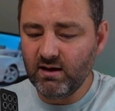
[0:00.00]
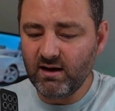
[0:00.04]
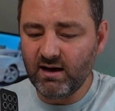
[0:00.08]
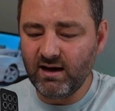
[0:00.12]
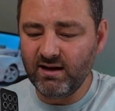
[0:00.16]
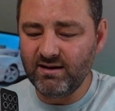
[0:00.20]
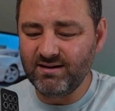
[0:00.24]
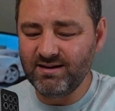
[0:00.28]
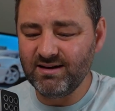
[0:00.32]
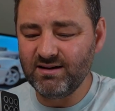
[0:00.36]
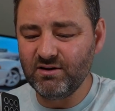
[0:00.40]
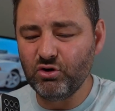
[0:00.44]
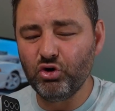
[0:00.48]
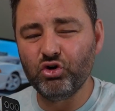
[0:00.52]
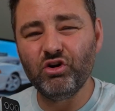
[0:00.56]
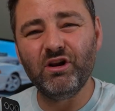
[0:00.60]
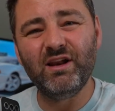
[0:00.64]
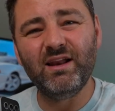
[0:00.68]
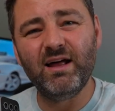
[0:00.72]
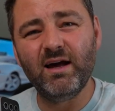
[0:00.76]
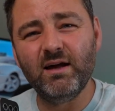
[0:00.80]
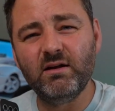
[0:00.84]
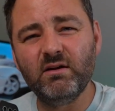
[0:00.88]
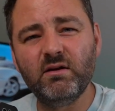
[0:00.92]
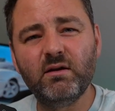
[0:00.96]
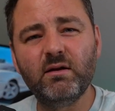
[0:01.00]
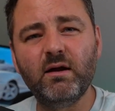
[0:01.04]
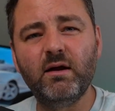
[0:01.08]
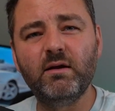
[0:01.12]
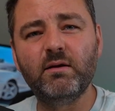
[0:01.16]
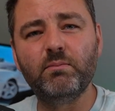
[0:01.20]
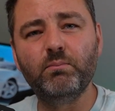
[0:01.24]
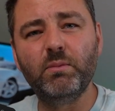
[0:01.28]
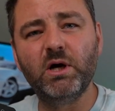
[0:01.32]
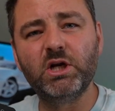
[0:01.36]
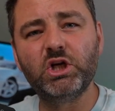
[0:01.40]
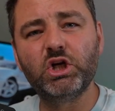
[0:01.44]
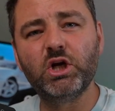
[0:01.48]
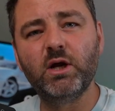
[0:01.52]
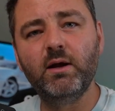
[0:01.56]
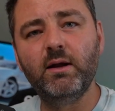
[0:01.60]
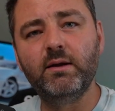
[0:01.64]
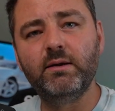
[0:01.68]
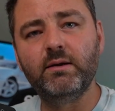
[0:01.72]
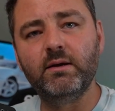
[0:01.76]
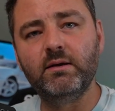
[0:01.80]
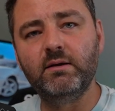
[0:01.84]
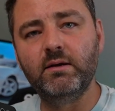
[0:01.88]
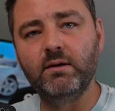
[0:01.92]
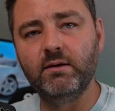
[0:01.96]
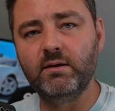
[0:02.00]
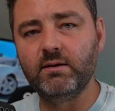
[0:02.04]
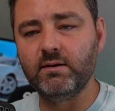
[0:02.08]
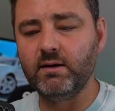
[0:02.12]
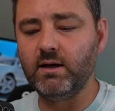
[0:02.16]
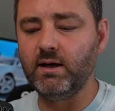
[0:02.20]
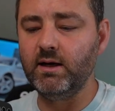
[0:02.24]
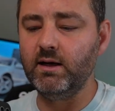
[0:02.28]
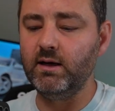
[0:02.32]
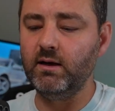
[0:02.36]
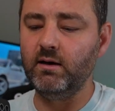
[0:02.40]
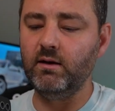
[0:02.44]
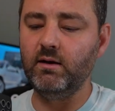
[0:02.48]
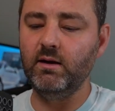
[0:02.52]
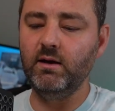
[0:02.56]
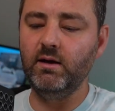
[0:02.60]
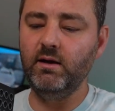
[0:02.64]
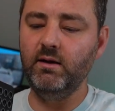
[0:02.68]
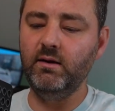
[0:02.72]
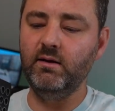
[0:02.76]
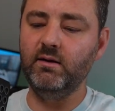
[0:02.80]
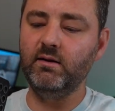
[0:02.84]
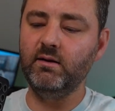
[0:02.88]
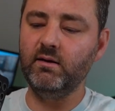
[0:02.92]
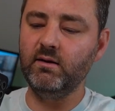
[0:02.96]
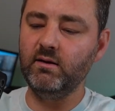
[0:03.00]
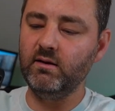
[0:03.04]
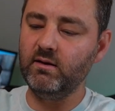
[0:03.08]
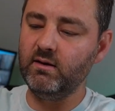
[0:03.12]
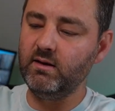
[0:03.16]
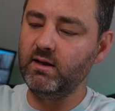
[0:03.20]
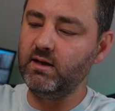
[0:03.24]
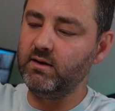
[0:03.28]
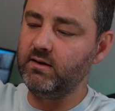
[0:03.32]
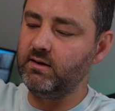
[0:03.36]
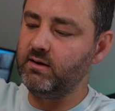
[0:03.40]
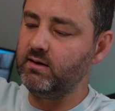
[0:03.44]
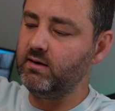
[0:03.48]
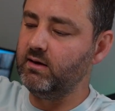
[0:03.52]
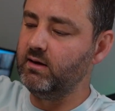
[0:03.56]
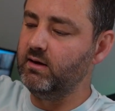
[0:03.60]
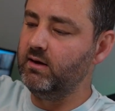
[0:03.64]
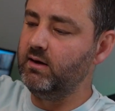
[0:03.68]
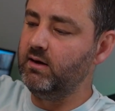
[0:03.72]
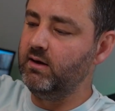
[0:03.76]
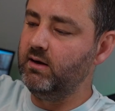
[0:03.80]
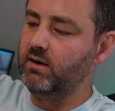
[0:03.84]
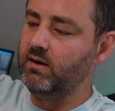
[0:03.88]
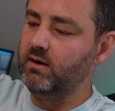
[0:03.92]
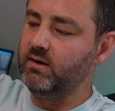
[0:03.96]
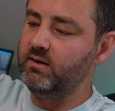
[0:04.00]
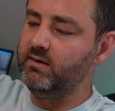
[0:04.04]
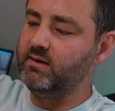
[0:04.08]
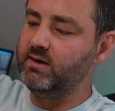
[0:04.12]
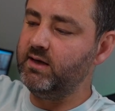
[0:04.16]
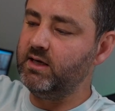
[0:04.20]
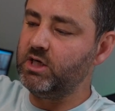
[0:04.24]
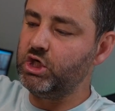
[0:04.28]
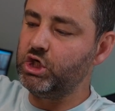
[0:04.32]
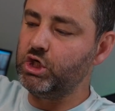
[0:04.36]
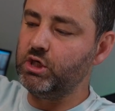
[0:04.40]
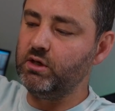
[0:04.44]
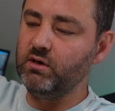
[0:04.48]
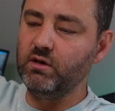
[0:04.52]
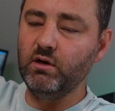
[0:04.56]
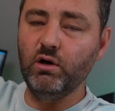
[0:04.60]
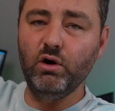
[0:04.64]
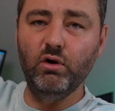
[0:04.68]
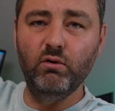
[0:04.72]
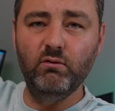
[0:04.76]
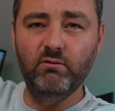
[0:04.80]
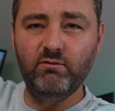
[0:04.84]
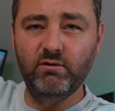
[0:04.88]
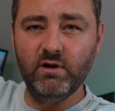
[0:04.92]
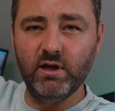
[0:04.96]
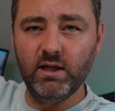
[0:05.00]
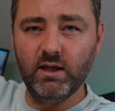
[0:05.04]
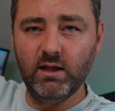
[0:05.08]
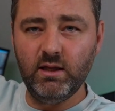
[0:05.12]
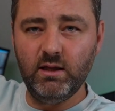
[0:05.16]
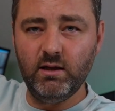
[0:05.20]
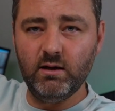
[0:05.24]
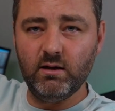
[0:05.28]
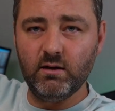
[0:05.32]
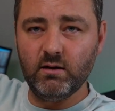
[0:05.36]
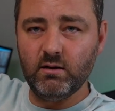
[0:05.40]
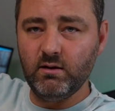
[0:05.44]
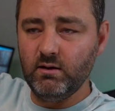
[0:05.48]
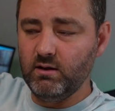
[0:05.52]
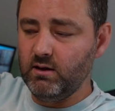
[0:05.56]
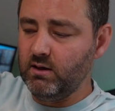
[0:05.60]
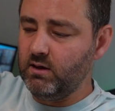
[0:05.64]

I did not like as much as a design is this section over here.